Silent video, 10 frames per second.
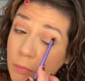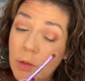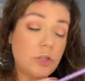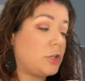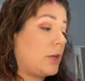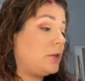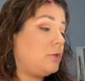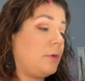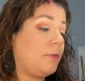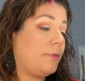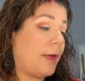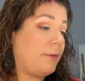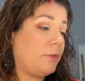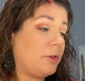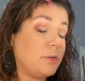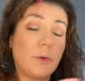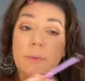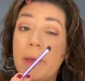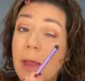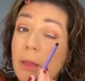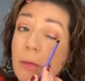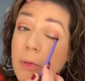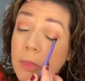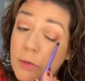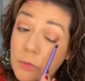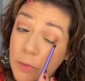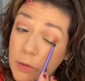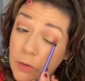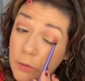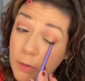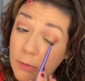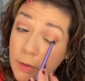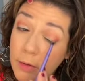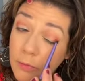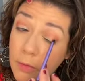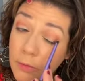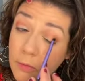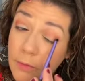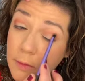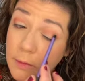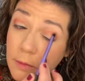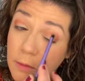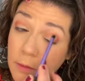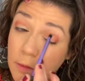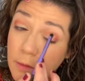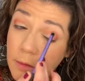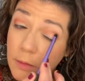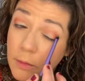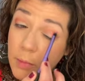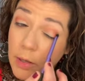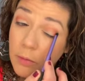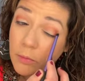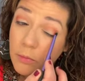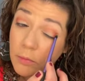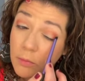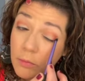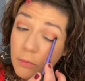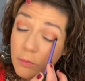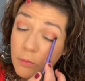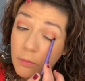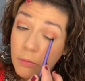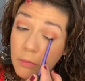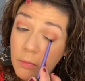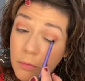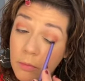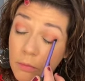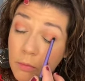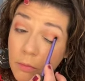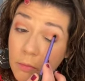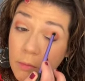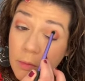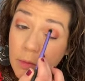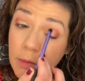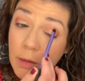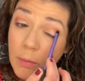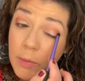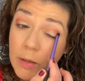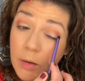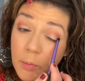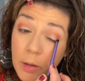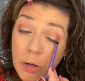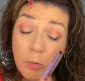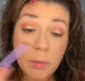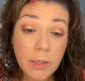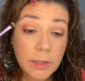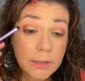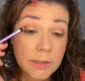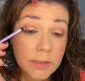Should I do a 5 looks 1 palette with this one? Do you guys have this? Let me know. Comment down below, please.